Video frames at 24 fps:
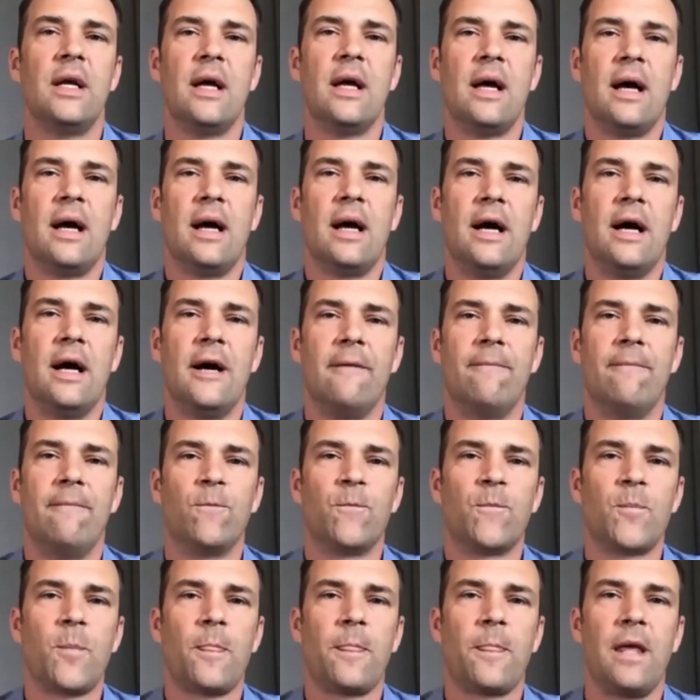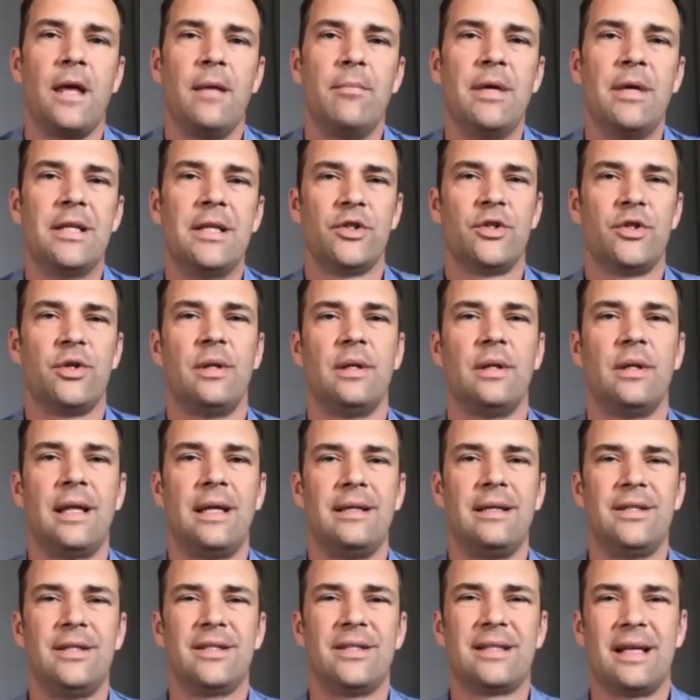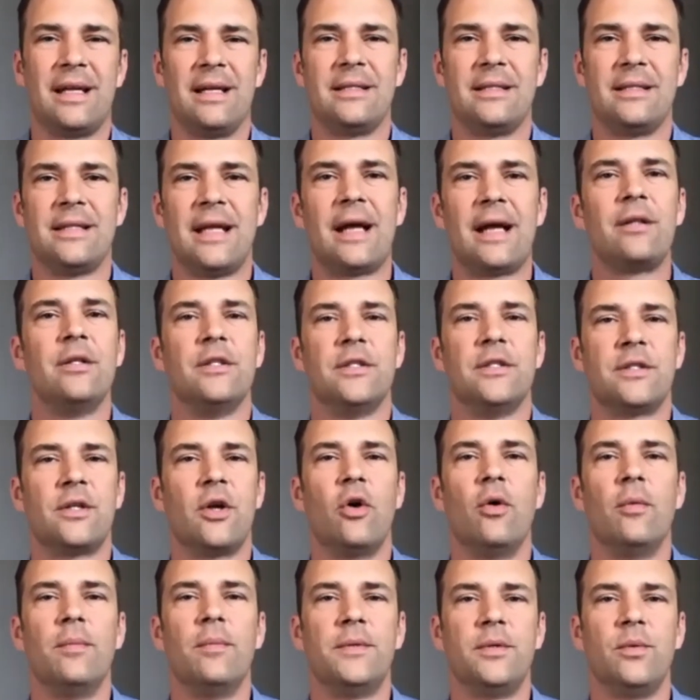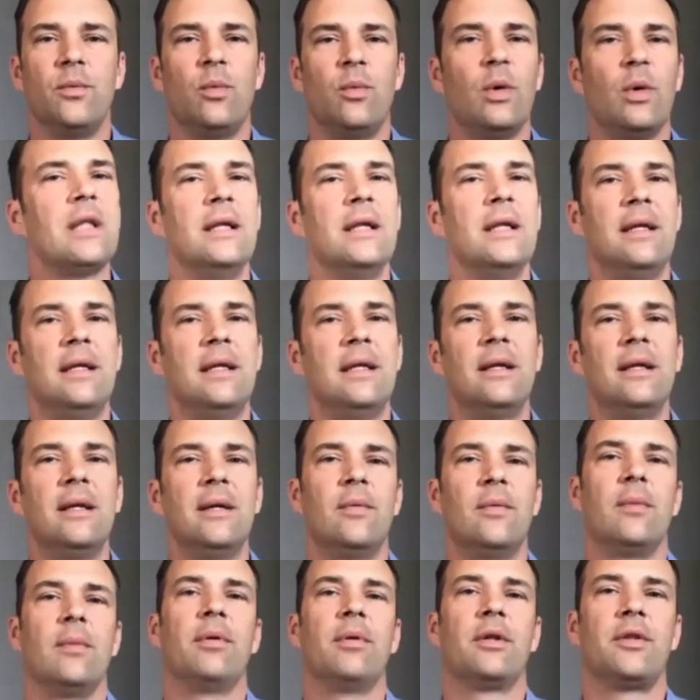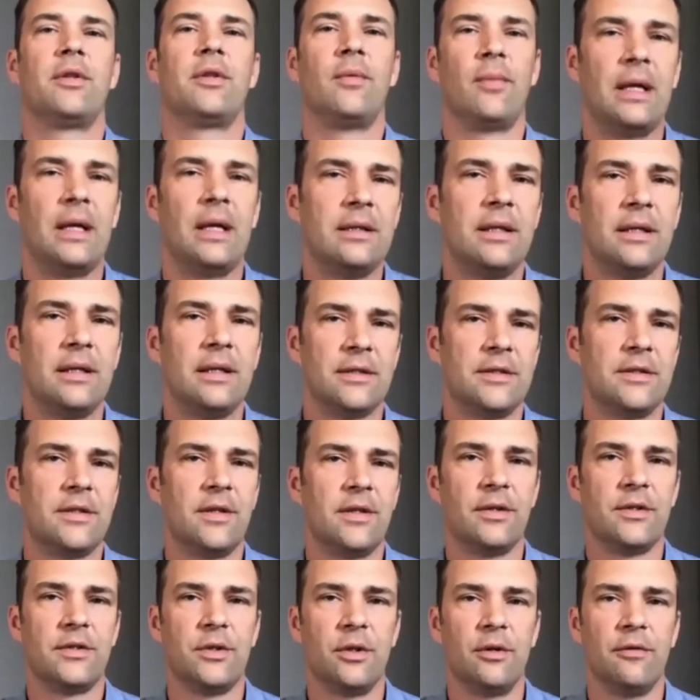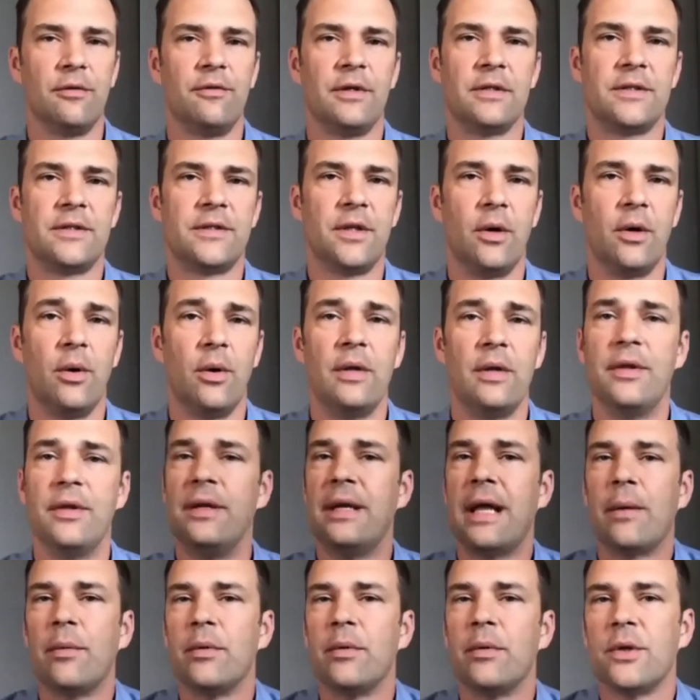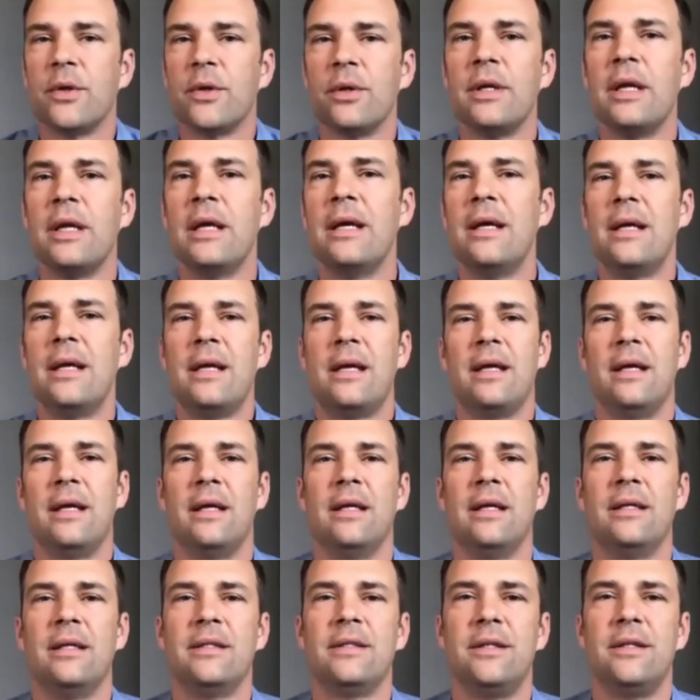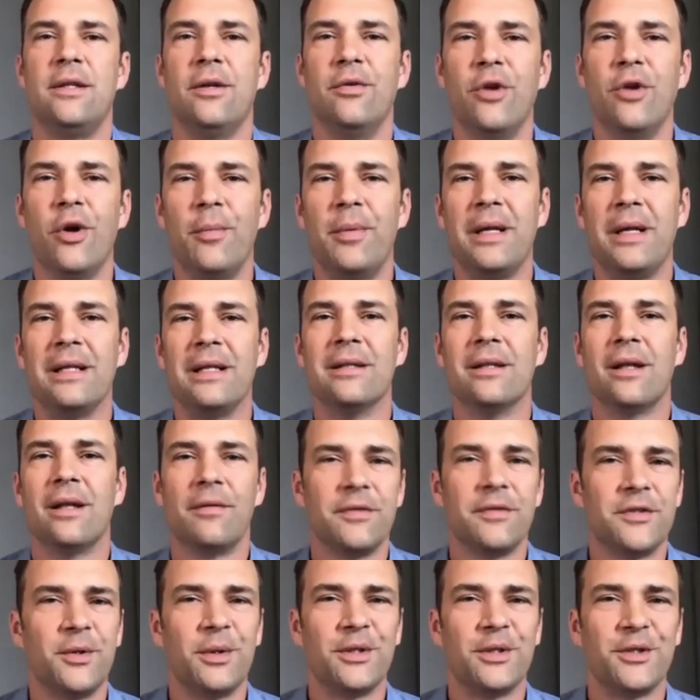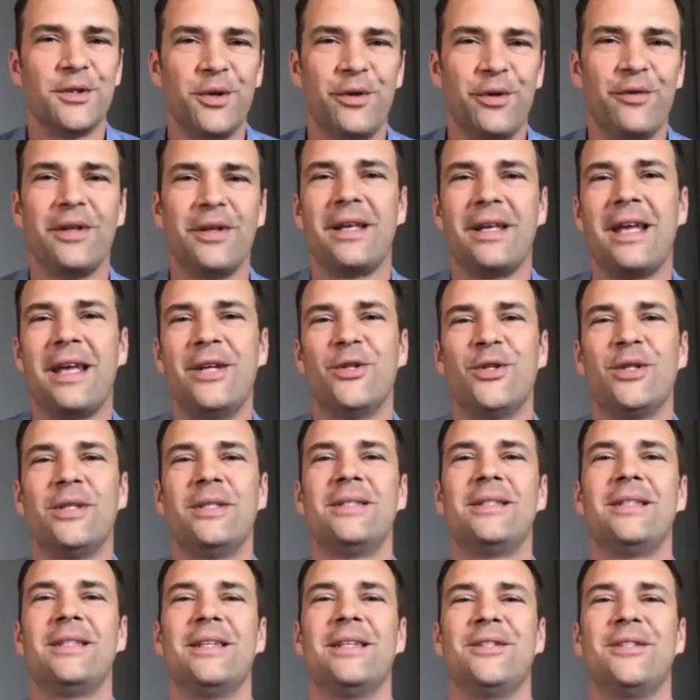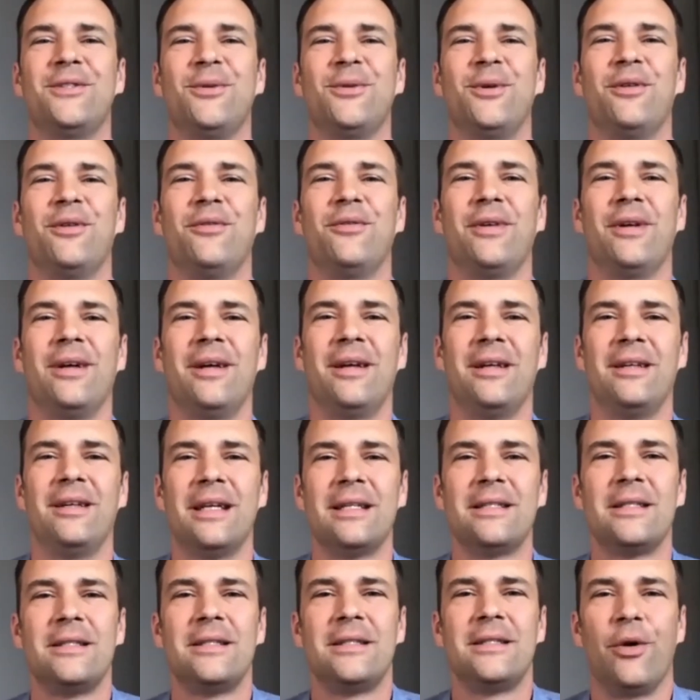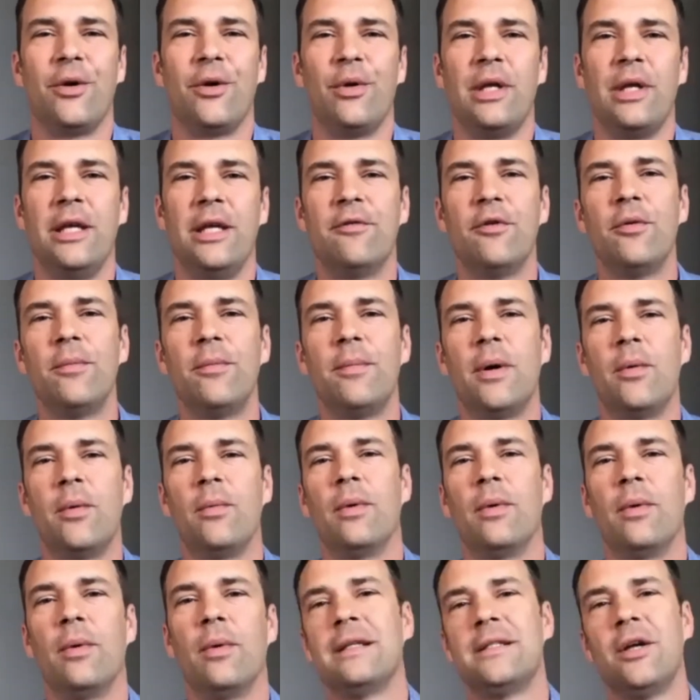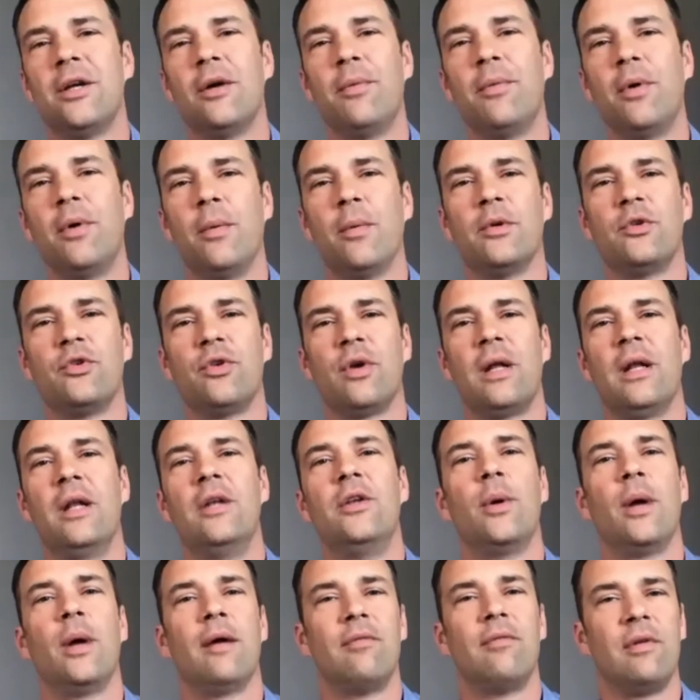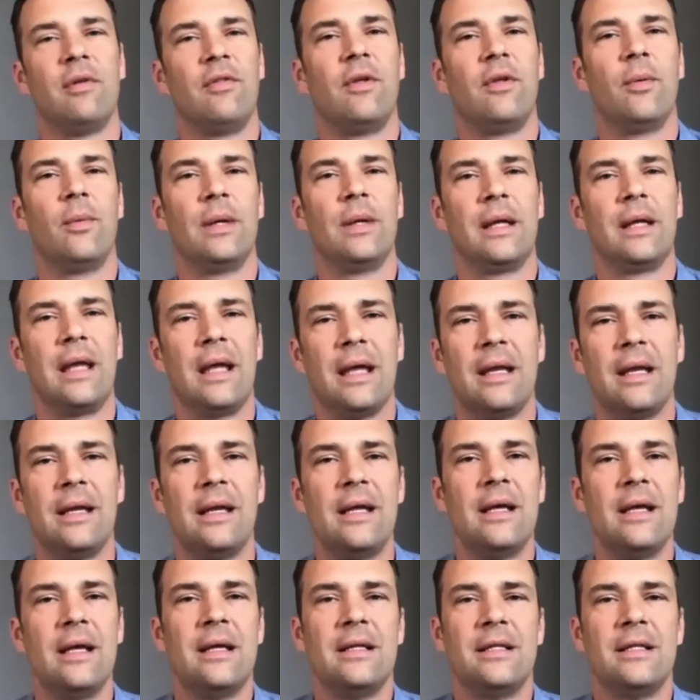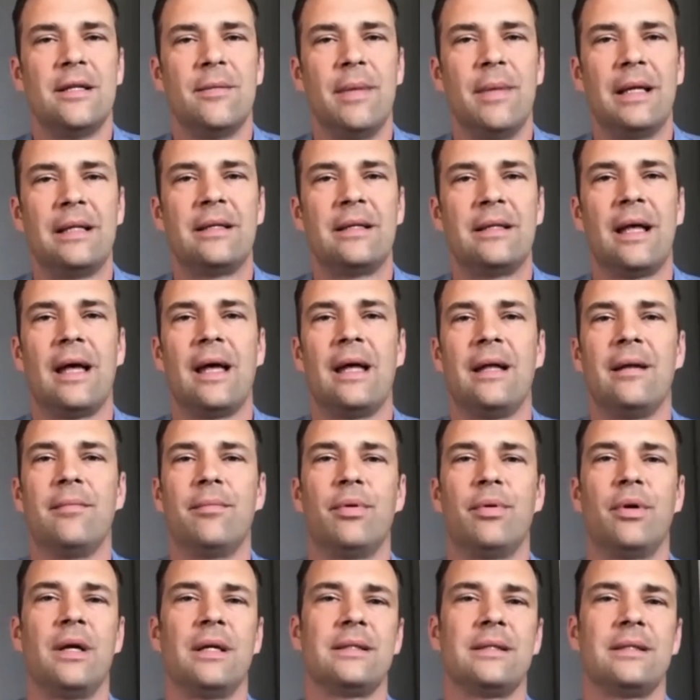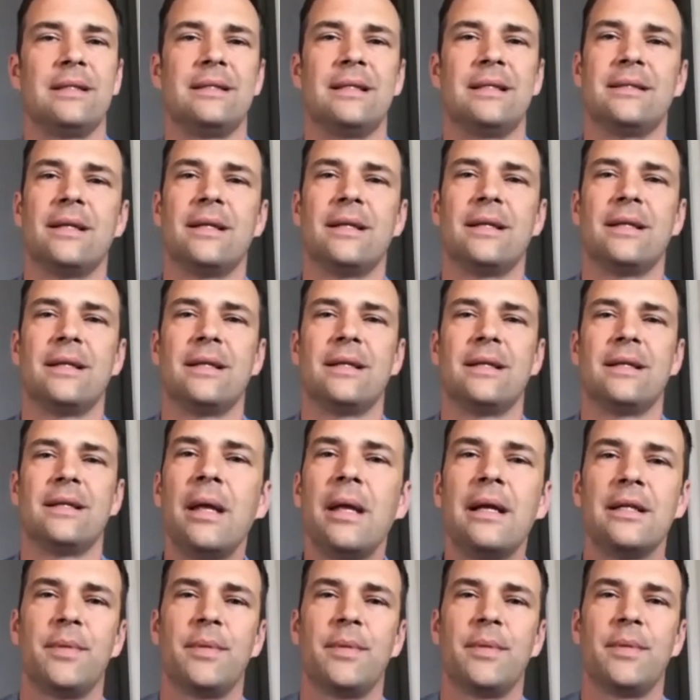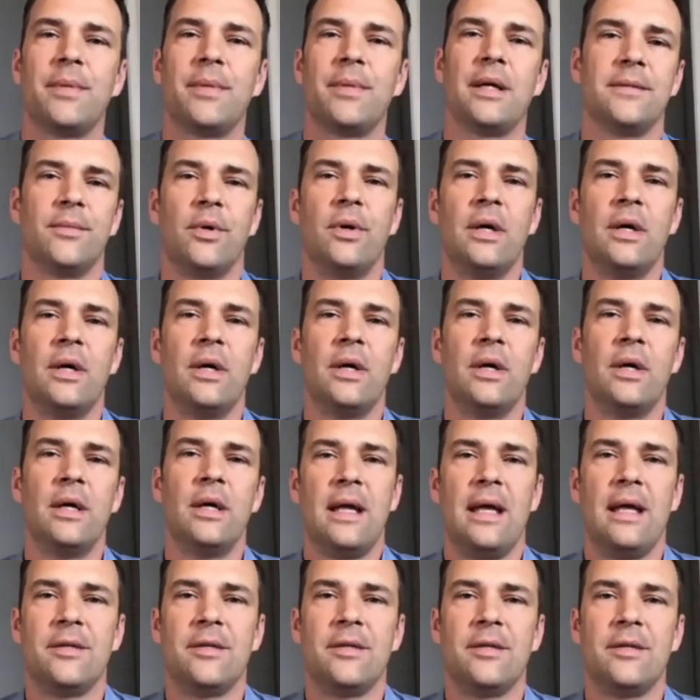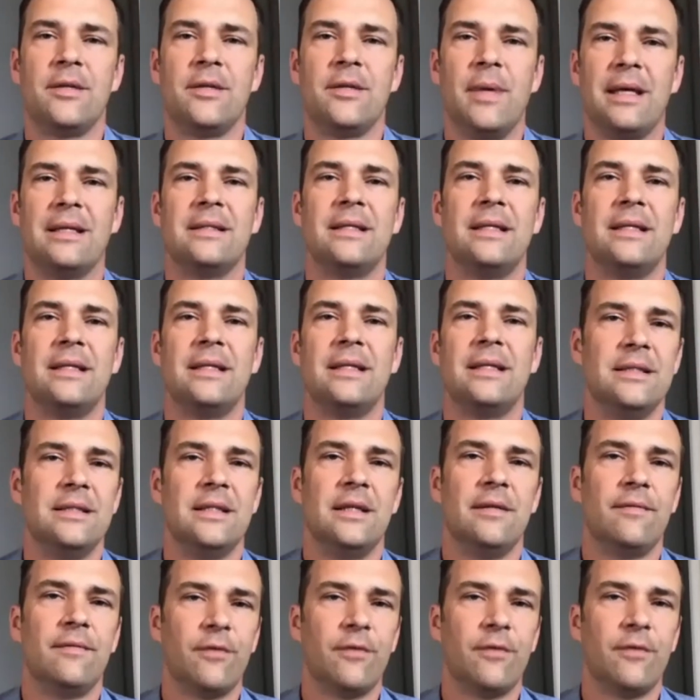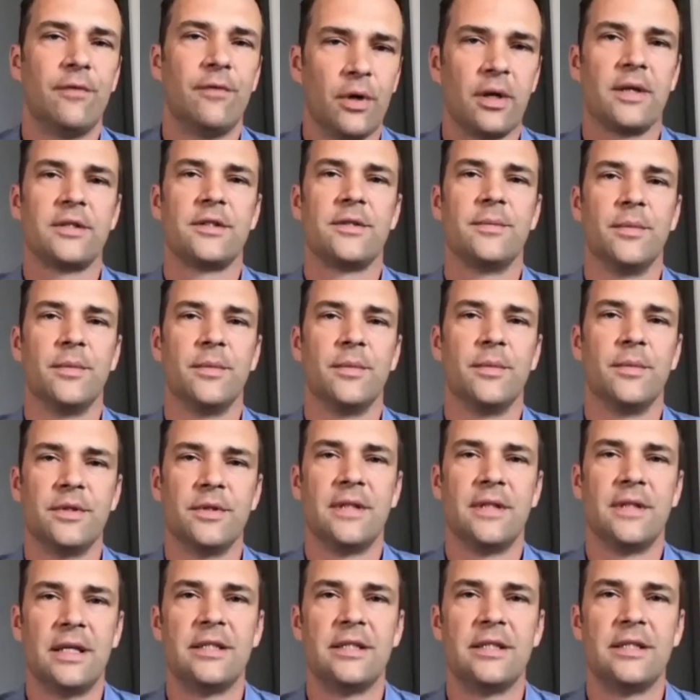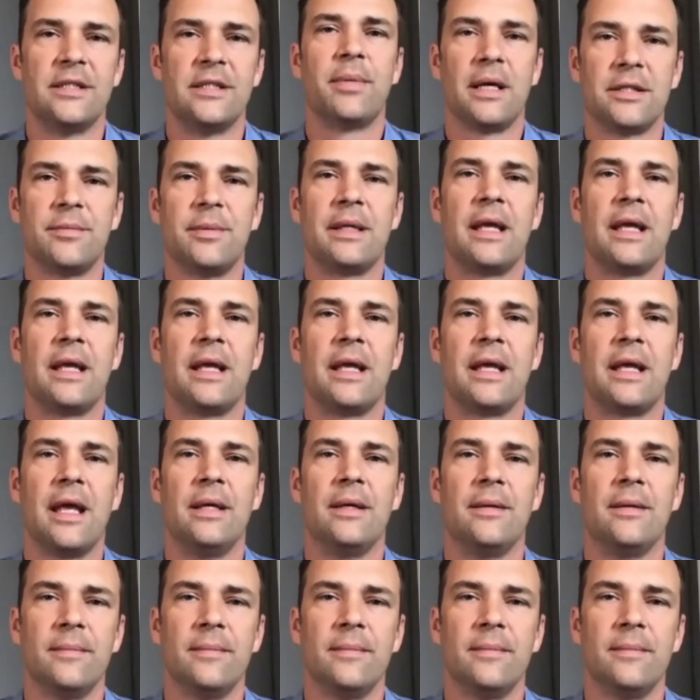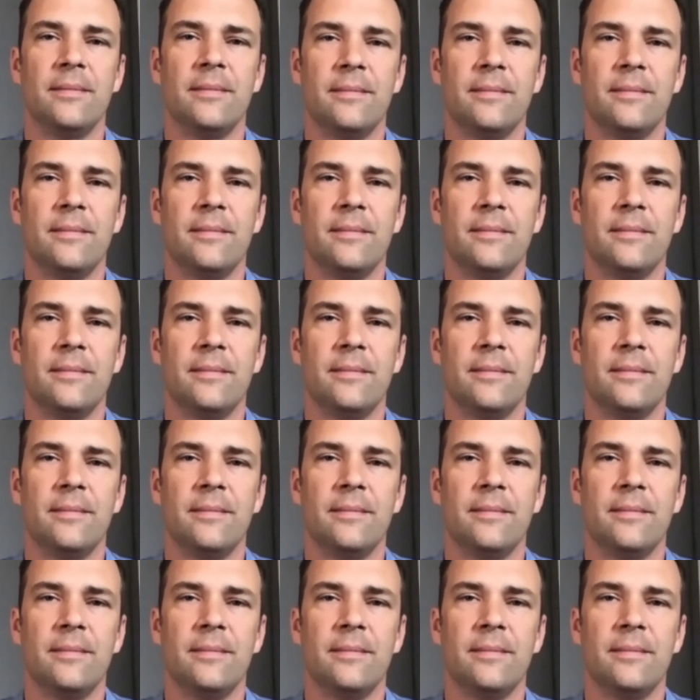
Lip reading: and making sure that they just got exactly scoped what they needed, and we brought the right things to the surface. So the net result is, nobody loves doing certifications. It's sort of a necessary evil, but at SailPoint, we're trying to do everything we can to make that process as automated as possible and to make it as easy for our customers as it possibly can be.